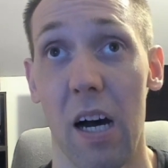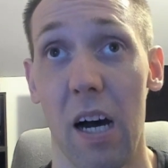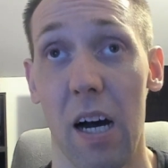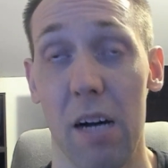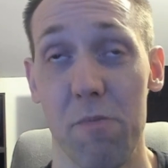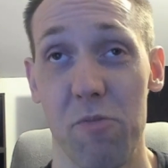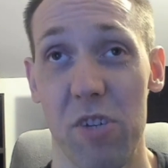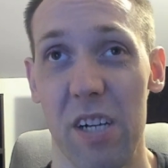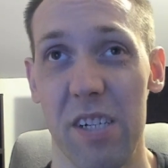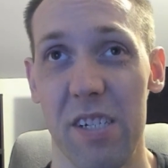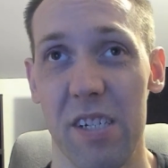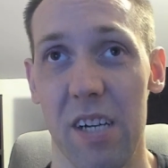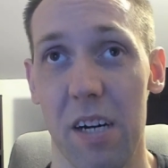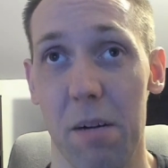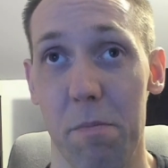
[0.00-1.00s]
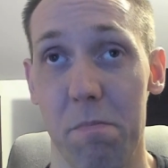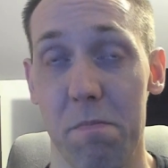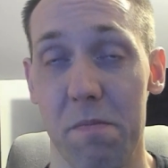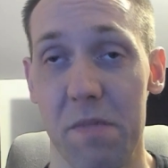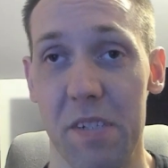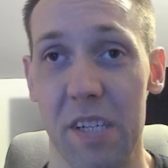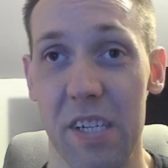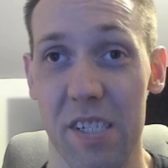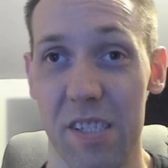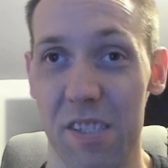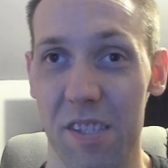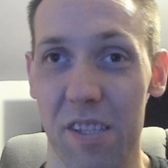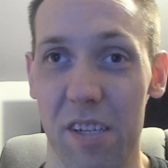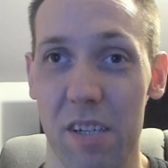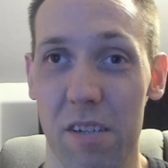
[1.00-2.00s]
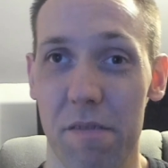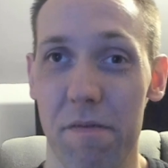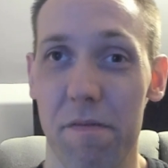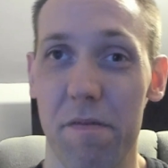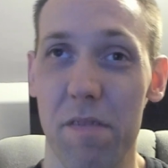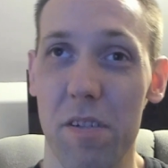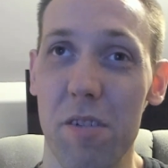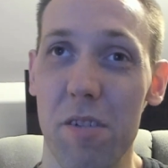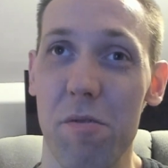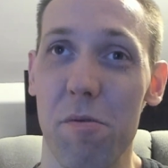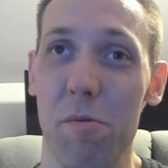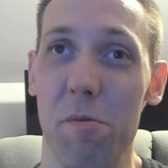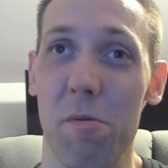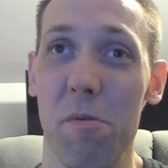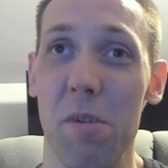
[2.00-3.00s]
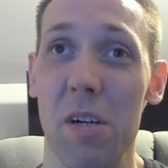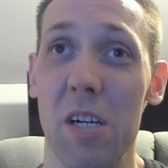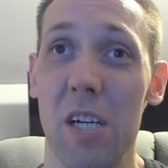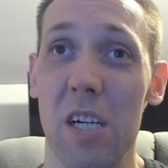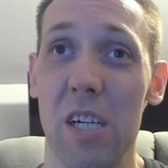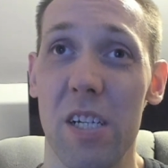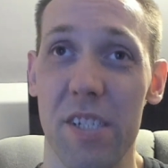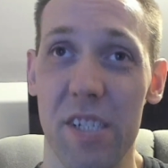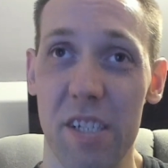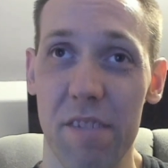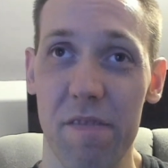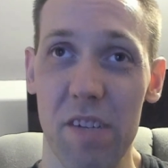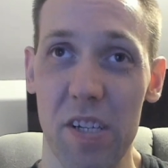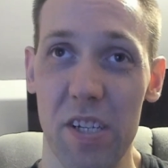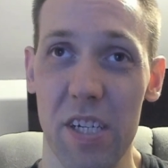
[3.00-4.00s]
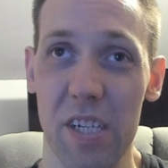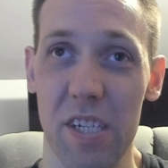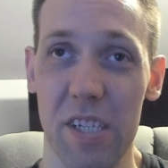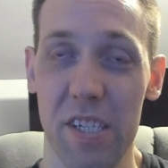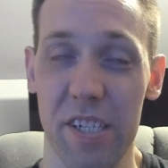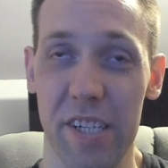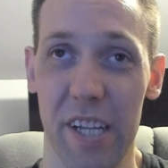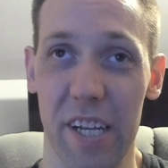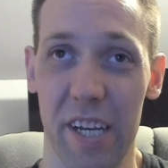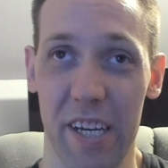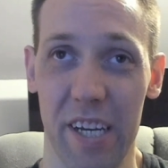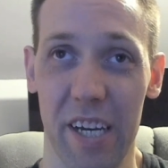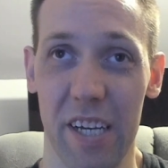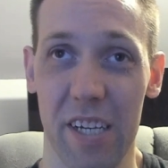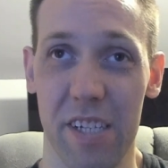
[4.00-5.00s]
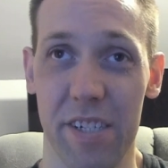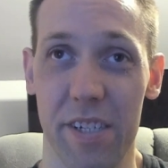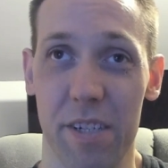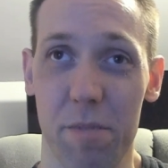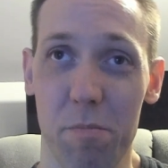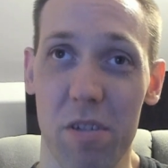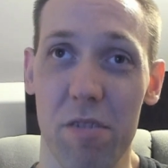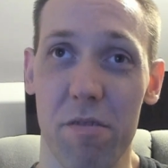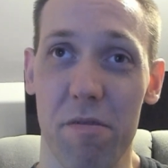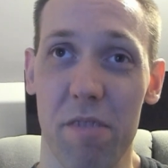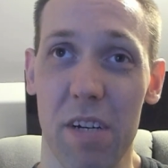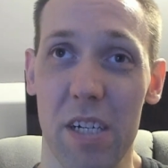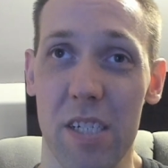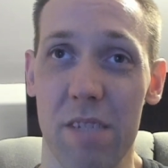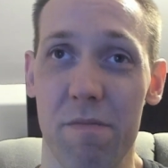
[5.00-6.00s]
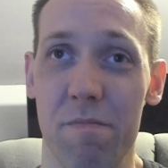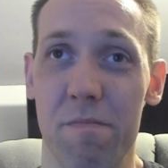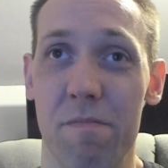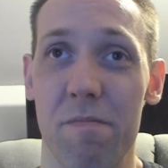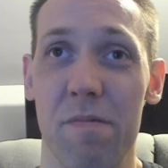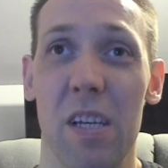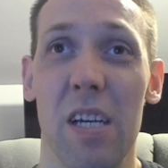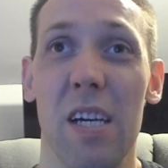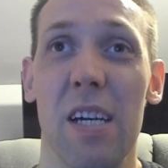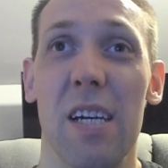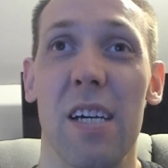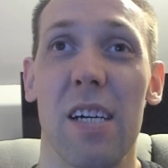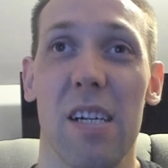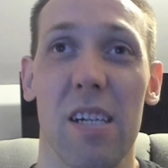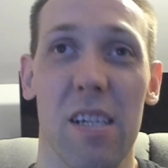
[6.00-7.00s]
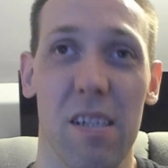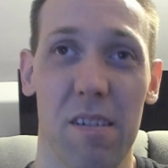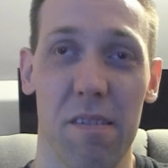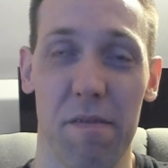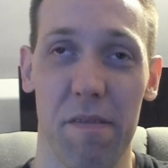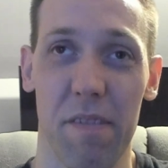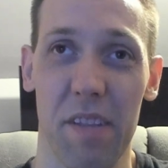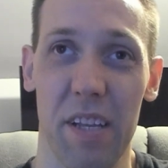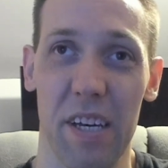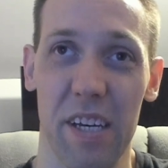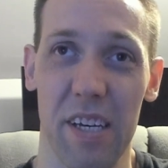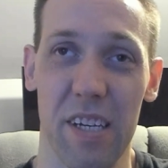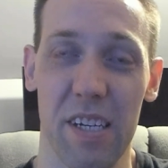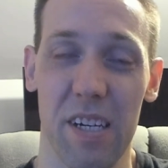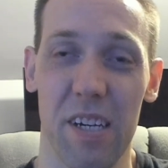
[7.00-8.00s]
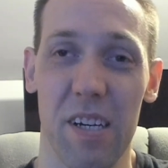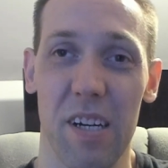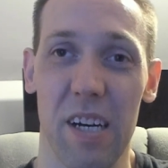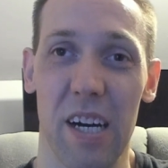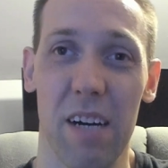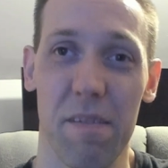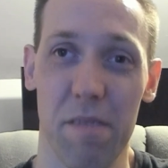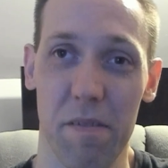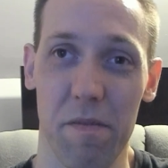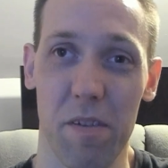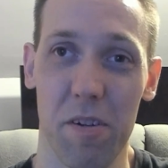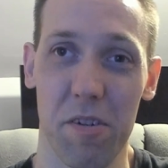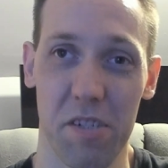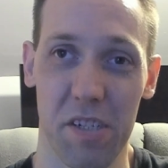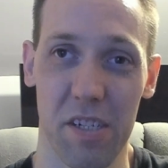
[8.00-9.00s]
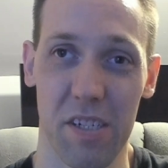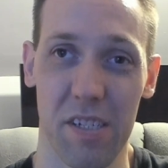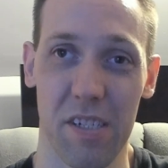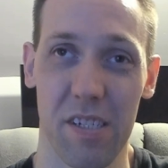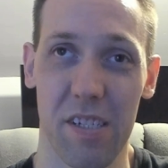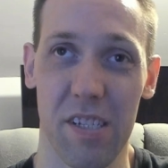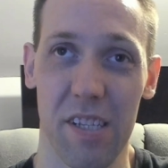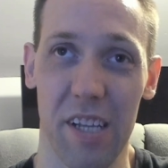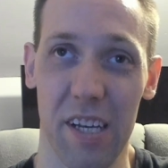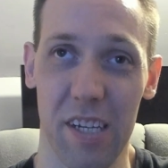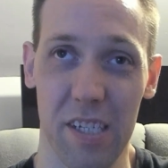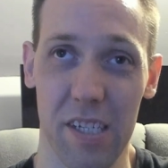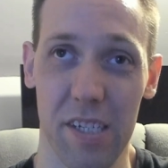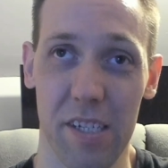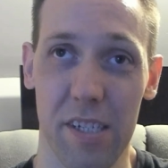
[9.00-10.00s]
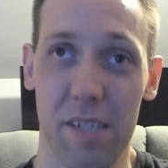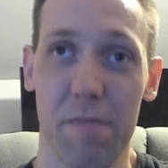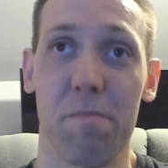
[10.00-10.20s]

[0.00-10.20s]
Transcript: I'm trying to update the few DVDs that I can to Blu-ray, if they have a version, that is.